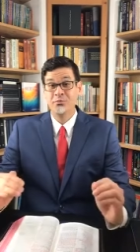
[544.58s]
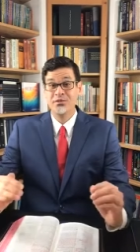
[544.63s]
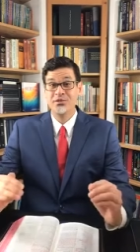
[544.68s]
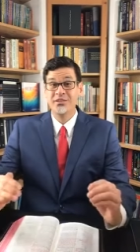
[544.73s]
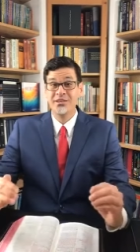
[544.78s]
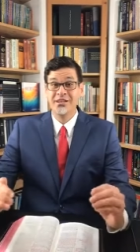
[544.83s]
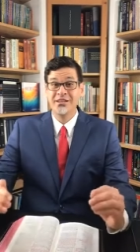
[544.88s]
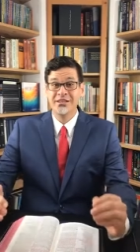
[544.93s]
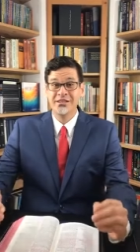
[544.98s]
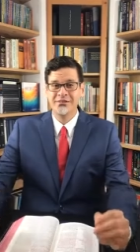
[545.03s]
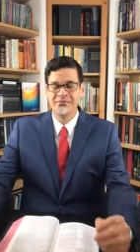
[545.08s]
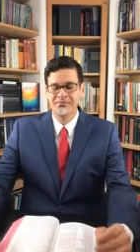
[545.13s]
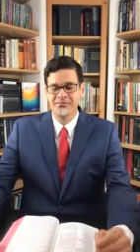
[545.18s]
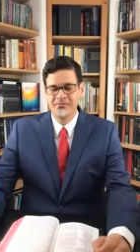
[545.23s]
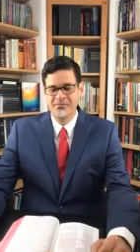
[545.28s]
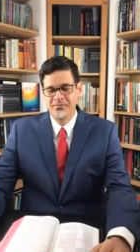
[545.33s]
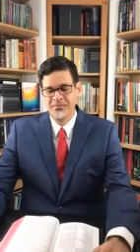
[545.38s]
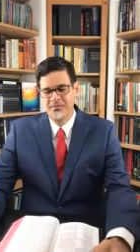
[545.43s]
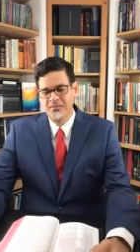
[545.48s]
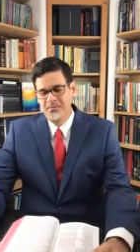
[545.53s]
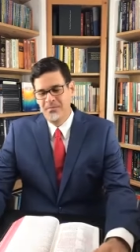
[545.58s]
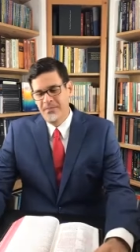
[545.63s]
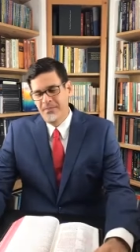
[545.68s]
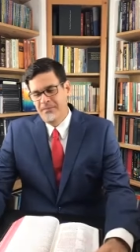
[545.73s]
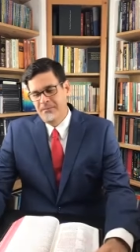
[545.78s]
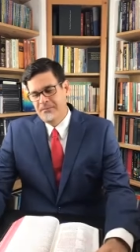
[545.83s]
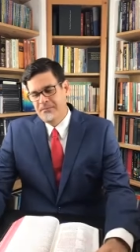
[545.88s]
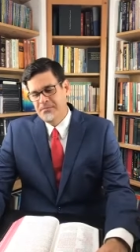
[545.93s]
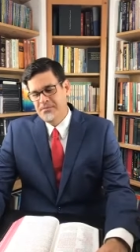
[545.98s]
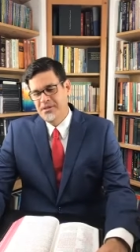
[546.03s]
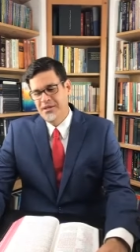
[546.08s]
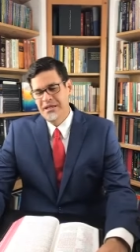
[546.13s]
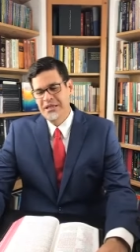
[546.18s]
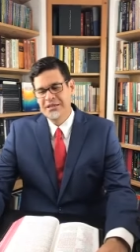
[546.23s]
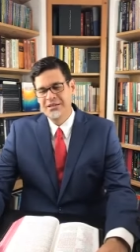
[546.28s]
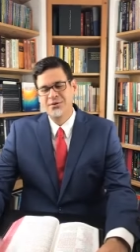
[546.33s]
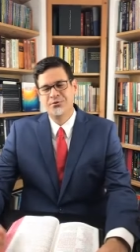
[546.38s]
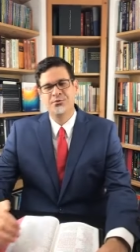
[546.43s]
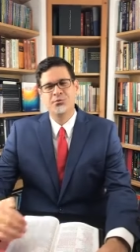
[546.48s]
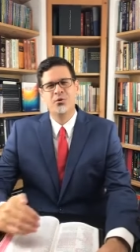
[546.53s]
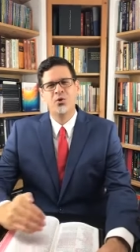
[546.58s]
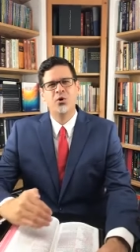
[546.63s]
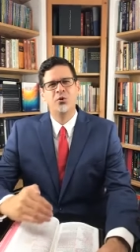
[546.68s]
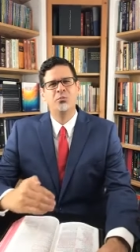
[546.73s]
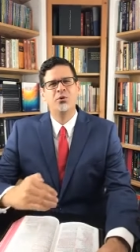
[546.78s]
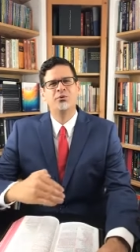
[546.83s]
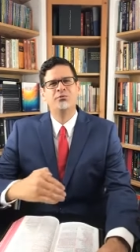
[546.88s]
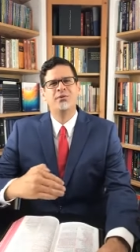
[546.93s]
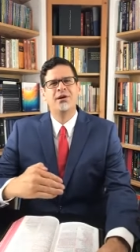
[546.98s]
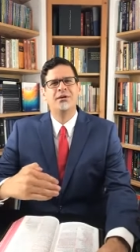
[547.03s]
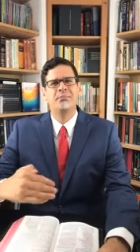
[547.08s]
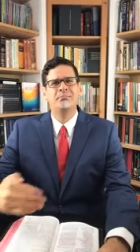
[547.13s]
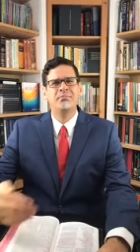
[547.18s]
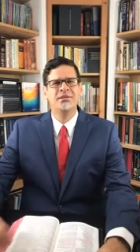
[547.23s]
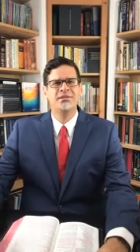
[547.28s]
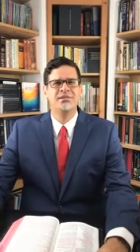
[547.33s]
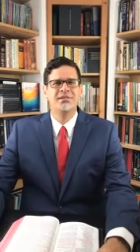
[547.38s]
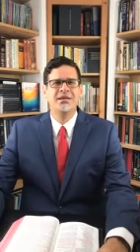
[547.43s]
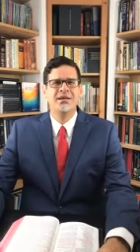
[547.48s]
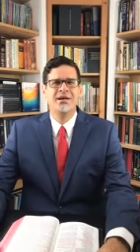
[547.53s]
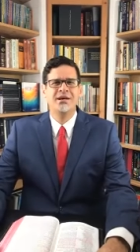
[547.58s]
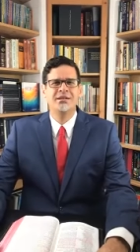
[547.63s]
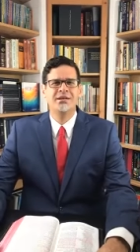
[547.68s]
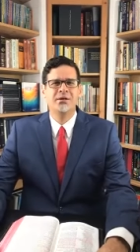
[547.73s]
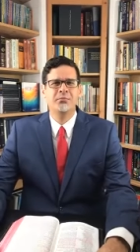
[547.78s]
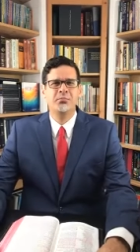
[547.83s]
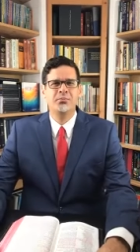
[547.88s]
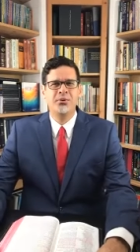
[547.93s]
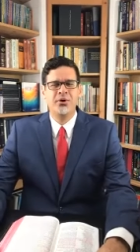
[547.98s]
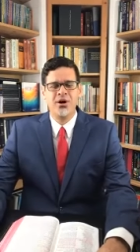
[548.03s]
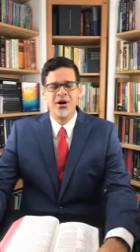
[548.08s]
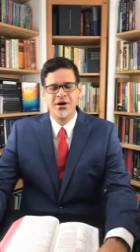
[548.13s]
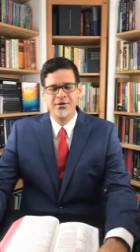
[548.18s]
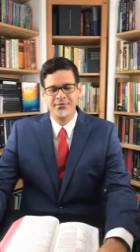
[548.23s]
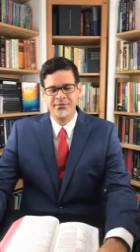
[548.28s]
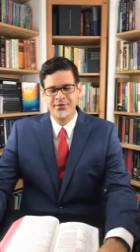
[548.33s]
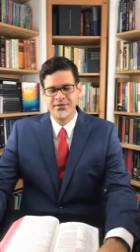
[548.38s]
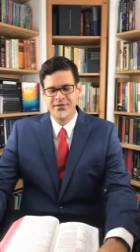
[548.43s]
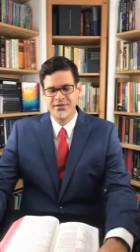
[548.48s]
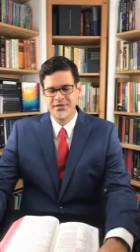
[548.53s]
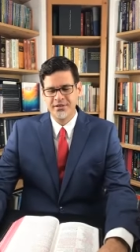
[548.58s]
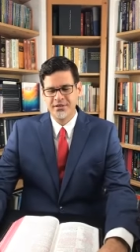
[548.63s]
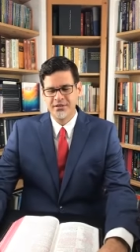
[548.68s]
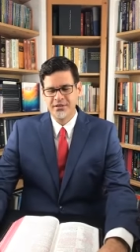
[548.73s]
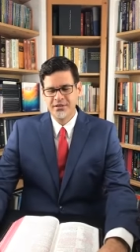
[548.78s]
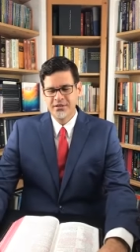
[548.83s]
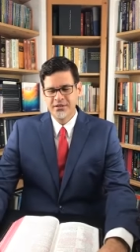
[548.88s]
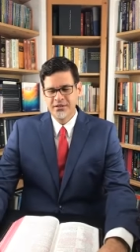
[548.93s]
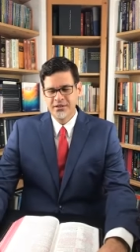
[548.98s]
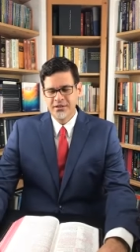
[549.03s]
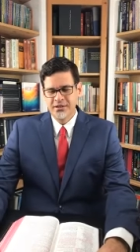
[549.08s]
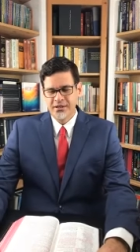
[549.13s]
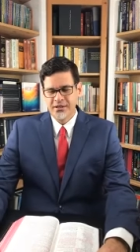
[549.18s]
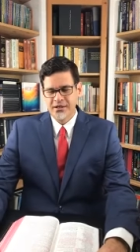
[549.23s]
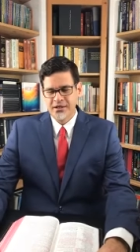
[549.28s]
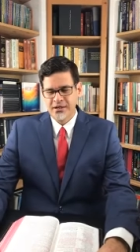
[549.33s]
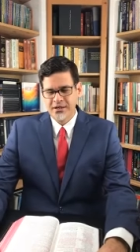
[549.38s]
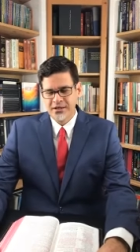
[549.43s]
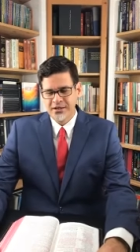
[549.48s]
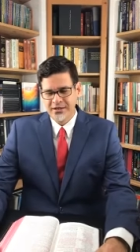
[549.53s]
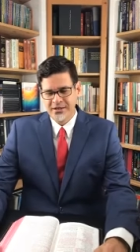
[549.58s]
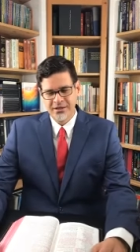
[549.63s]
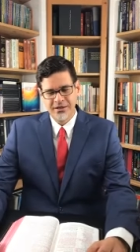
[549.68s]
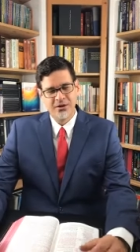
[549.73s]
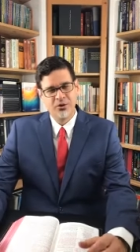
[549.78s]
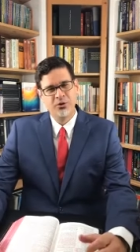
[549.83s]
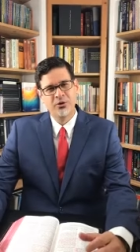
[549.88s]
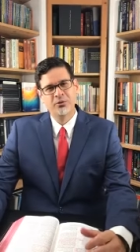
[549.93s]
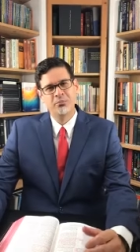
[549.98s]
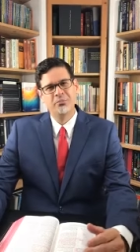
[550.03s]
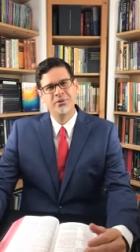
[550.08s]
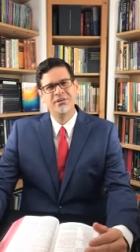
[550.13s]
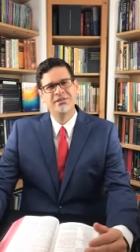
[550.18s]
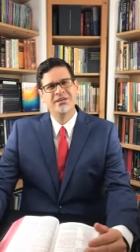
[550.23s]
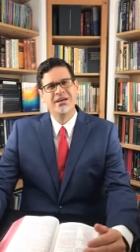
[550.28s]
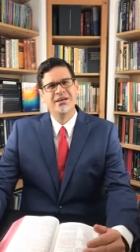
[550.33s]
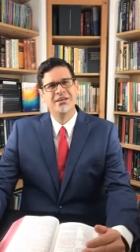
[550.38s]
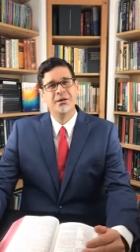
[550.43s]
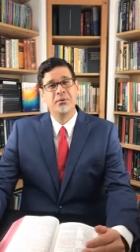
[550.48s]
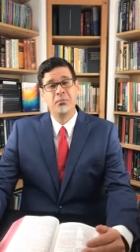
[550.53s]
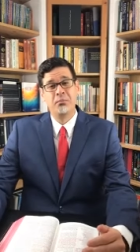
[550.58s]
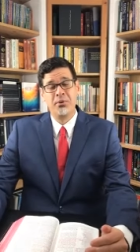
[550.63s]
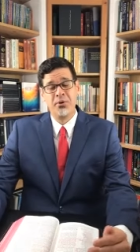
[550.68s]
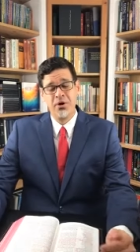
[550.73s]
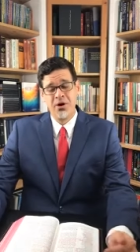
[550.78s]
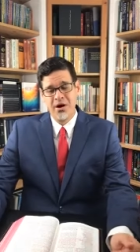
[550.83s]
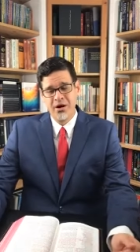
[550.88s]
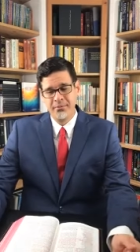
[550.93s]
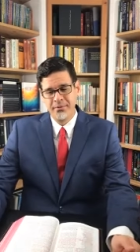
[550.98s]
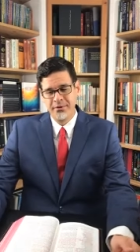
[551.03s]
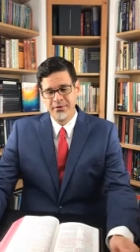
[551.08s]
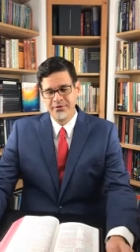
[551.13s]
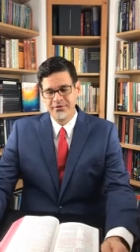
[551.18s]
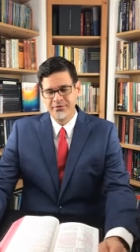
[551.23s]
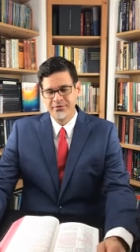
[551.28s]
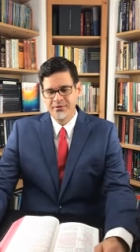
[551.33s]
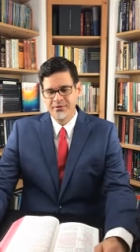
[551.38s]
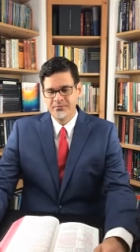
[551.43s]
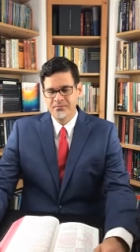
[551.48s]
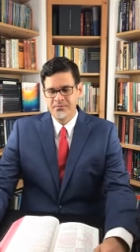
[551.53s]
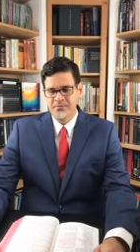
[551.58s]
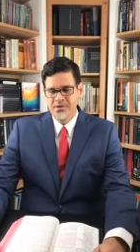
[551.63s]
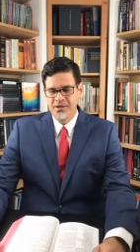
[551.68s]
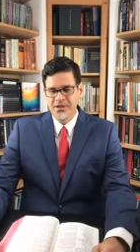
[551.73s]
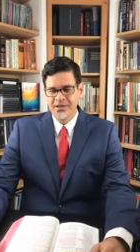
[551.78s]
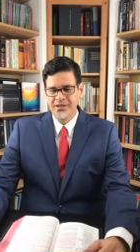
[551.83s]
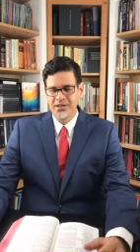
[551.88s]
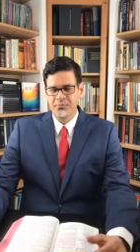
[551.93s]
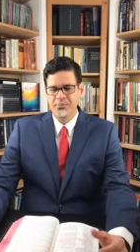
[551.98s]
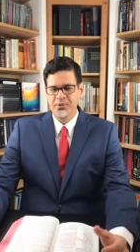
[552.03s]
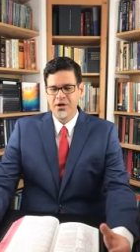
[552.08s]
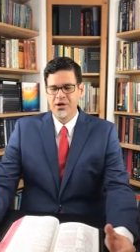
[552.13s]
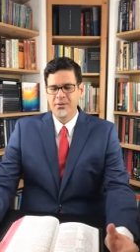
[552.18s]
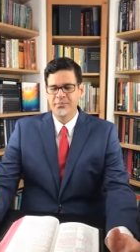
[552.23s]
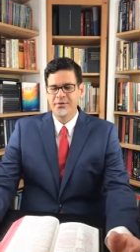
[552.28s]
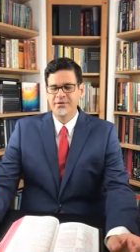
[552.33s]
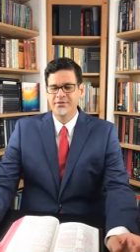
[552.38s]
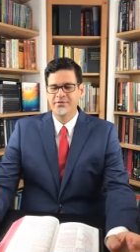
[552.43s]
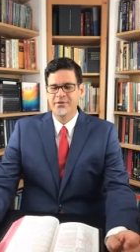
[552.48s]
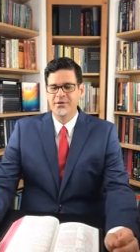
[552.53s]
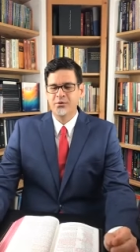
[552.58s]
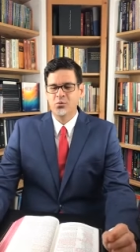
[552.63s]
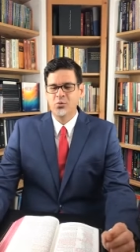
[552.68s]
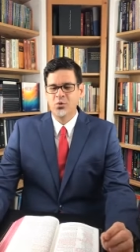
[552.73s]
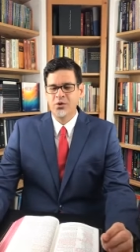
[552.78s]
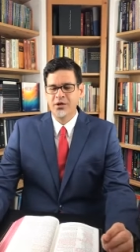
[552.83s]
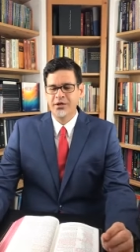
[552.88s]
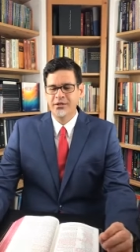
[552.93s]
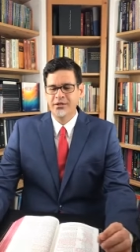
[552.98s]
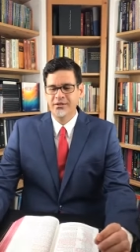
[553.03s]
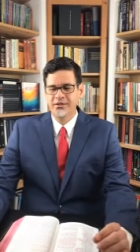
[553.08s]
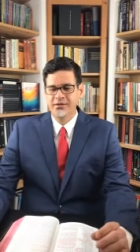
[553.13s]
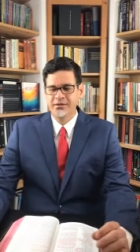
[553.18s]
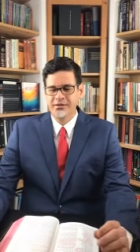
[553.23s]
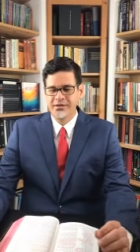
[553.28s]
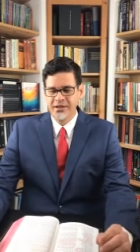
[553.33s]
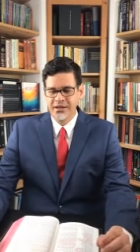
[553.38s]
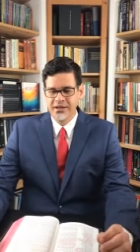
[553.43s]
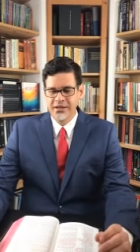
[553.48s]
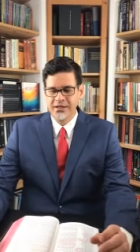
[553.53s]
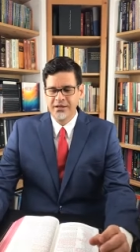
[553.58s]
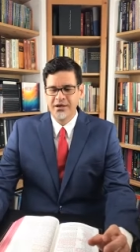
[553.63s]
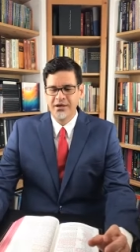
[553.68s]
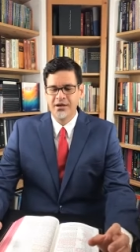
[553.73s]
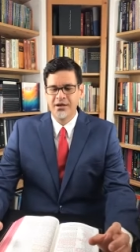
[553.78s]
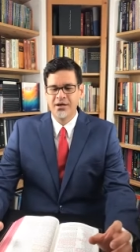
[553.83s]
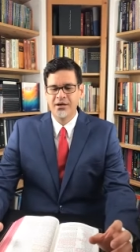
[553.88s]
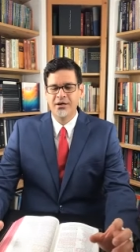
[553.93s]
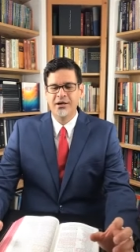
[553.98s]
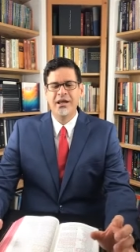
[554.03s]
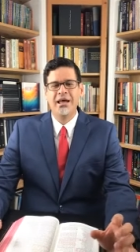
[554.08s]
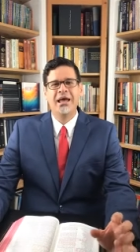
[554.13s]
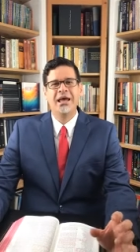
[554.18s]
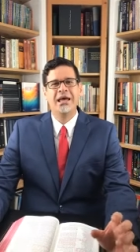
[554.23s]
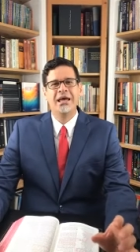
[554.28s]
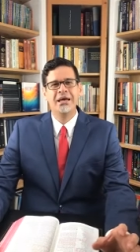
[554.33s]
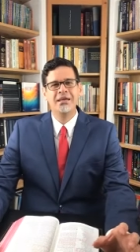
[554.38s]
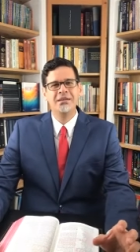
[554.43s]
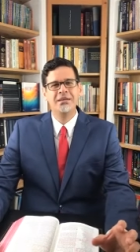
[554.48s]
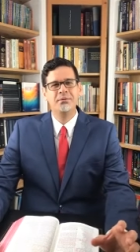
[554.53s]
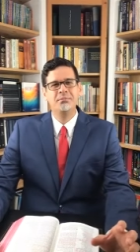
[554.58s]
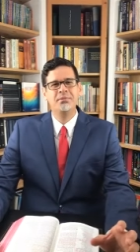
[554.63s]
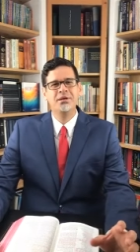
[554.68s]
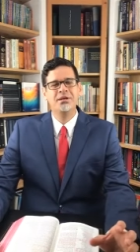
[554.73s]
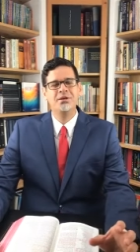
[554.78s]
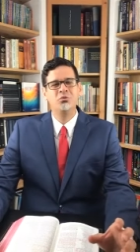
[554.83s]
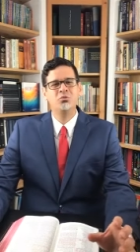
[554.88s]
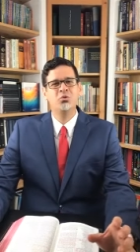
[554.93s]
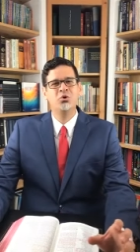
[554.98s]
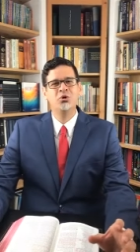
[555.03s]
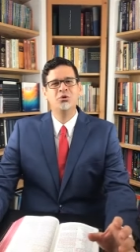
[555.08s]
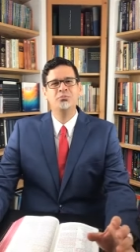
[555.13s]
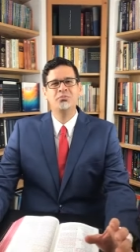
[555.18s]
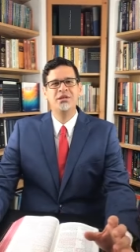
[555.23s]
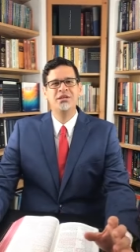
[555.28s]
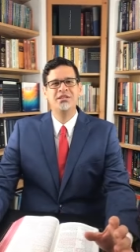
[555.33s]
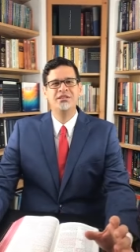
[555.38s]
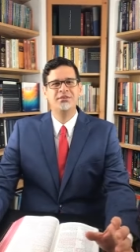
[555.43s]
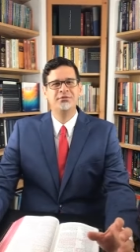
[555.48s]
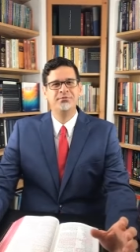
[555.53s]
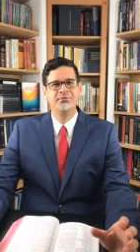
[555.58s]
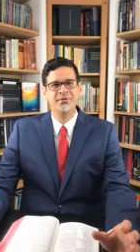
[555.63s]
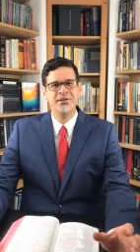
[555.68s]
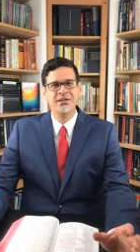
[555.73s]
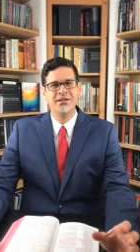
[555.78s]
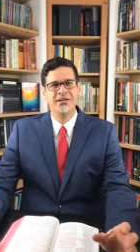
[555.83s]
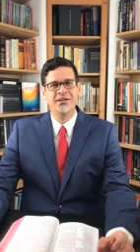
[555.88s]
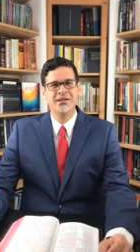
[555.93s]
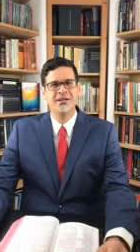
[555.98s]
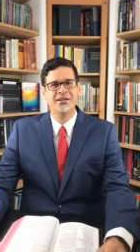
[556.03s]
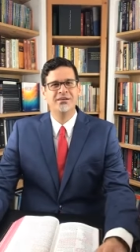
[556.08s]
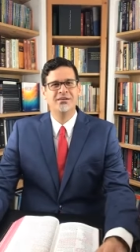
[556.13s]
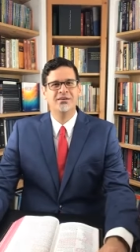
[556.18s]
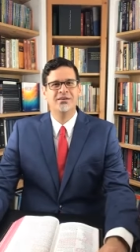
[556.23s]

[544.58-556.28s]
sin in the form of a messianic prophecy uh, or messianic promise. And the promise that one day our enemy would be defeated.